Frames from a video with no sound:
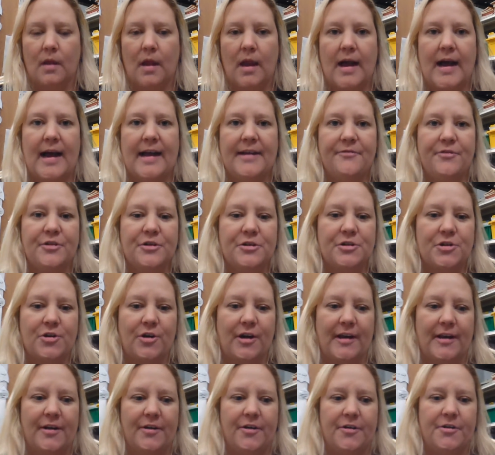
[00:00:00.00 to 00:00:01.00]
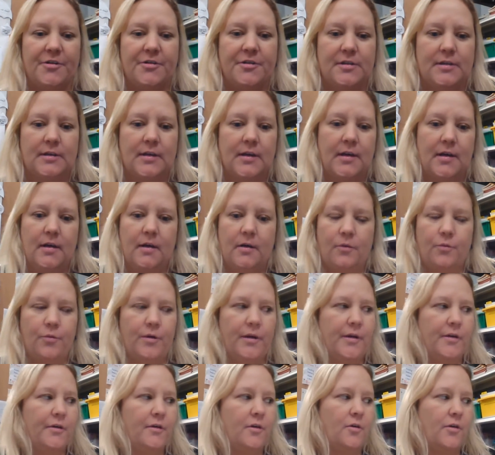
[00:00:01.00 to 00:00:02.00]
Hi, first graders.
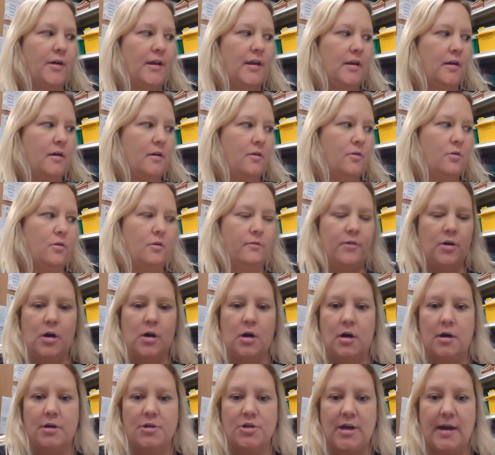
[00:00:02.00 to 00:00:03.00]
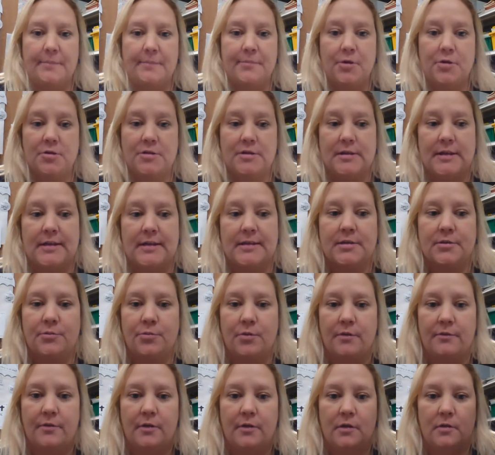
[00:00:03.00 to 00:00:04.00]
We are going to go over our Chapter 6
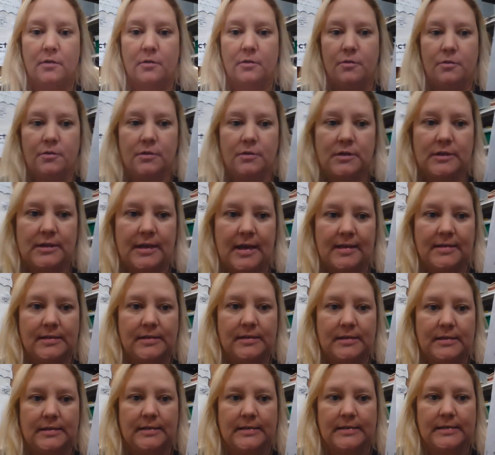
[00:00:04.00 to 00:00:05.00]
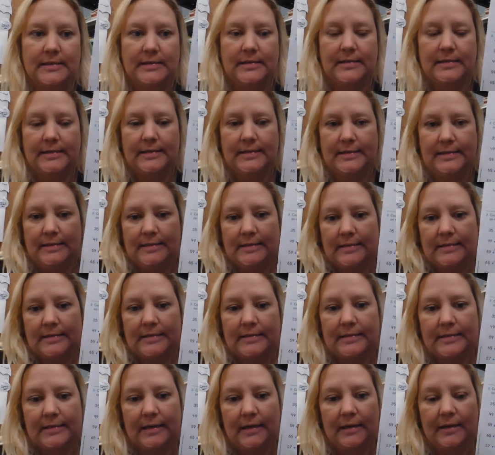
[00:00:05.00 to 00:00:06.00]
review test
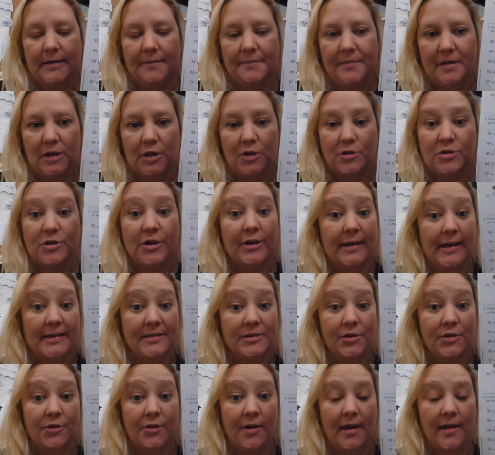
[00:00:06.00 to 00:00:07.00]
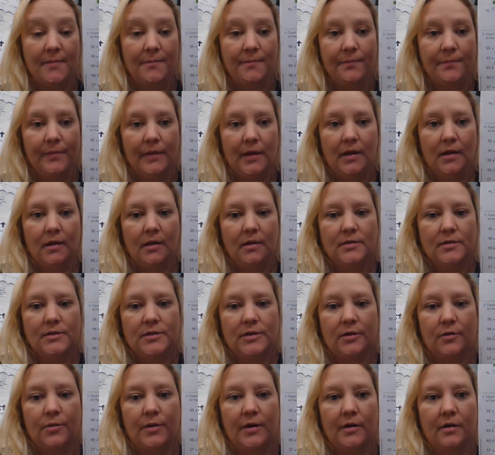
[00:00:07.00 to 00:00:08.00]
that you took yesterday.
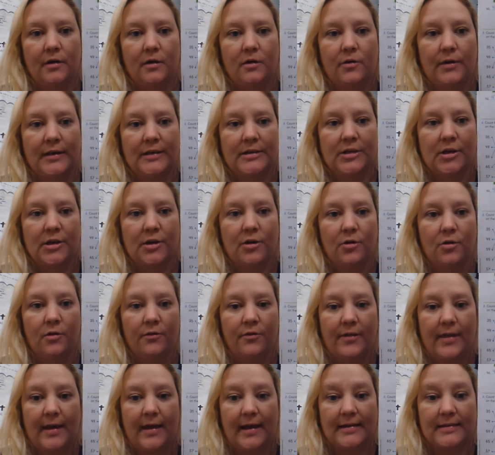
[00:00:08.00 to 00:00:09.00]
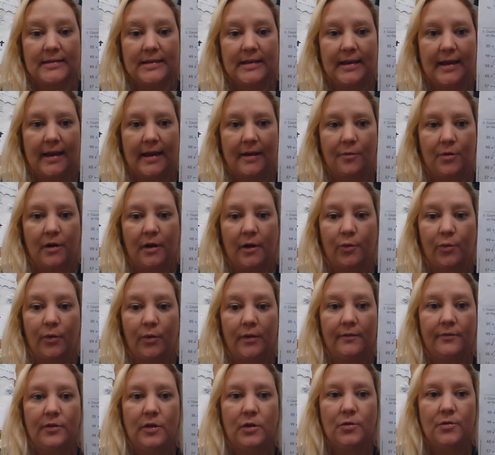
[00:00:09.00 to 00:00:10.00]
So we are going to go over that today. We're going to
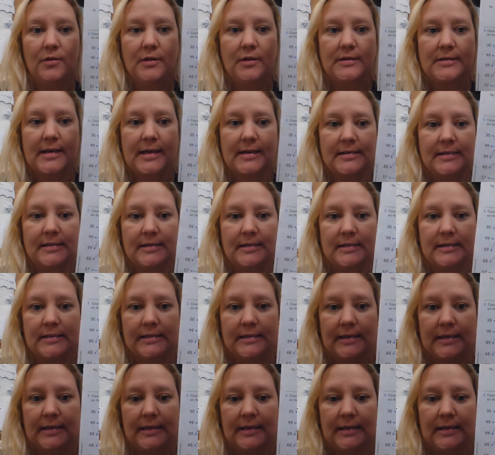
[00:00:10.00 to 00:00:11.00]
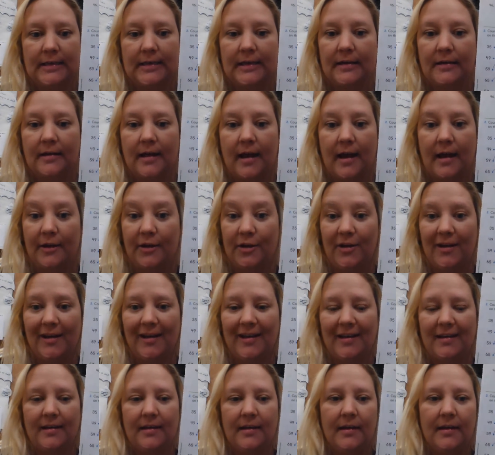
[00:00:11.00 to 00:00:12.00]
review the test to see how you did.